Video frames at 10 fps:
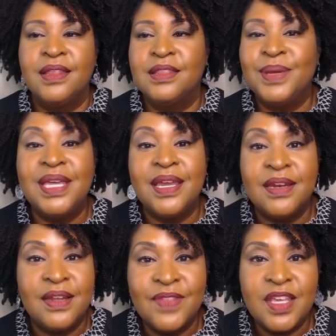the
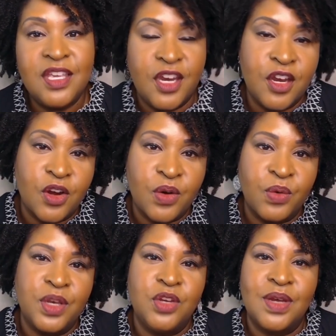beginning of the year
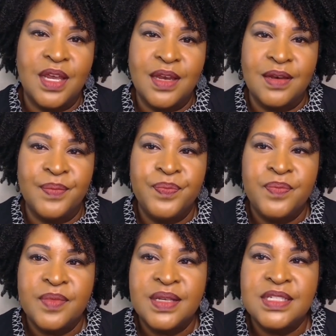when you can
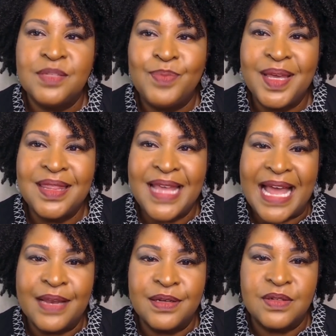spend
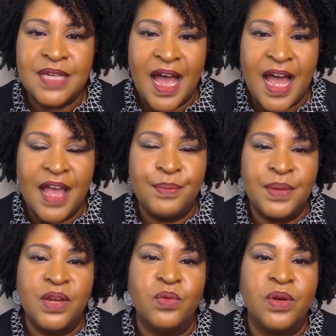that time
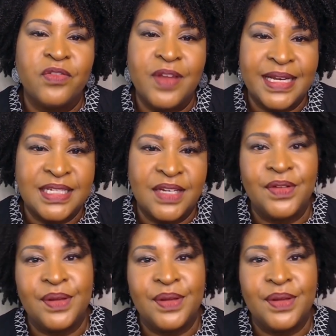being reflective